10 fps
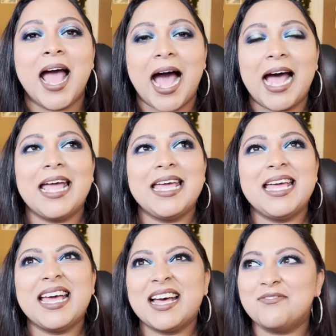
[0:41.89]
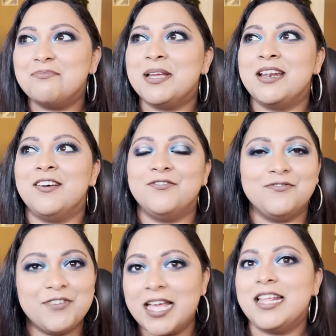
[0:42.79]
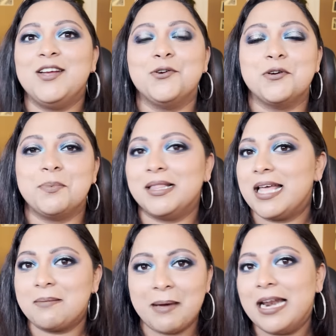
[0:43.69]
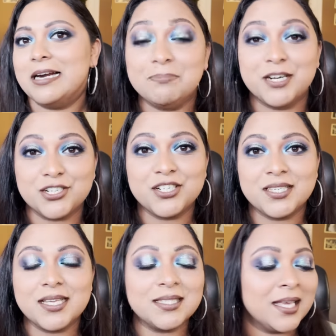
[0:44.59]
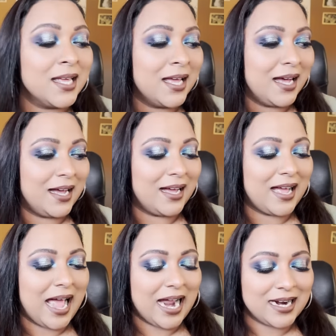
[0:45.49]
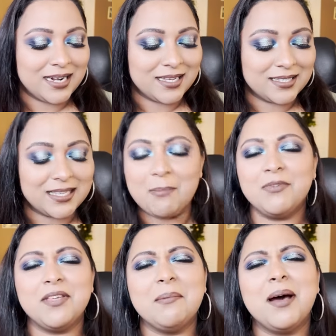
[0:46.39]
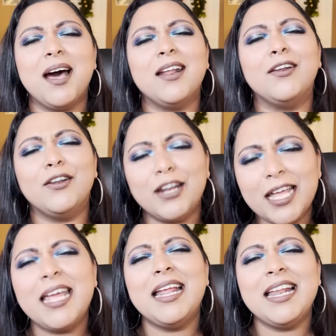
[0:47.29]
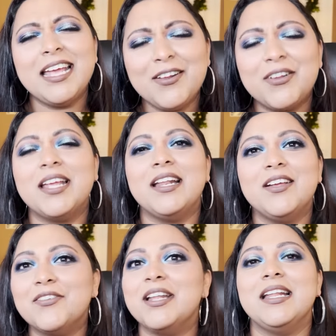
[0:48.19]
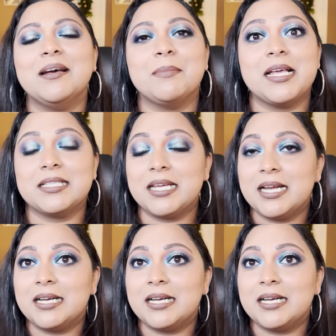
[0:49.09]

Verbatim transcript: I have been very good with like palette purchases and some of them are really amazing.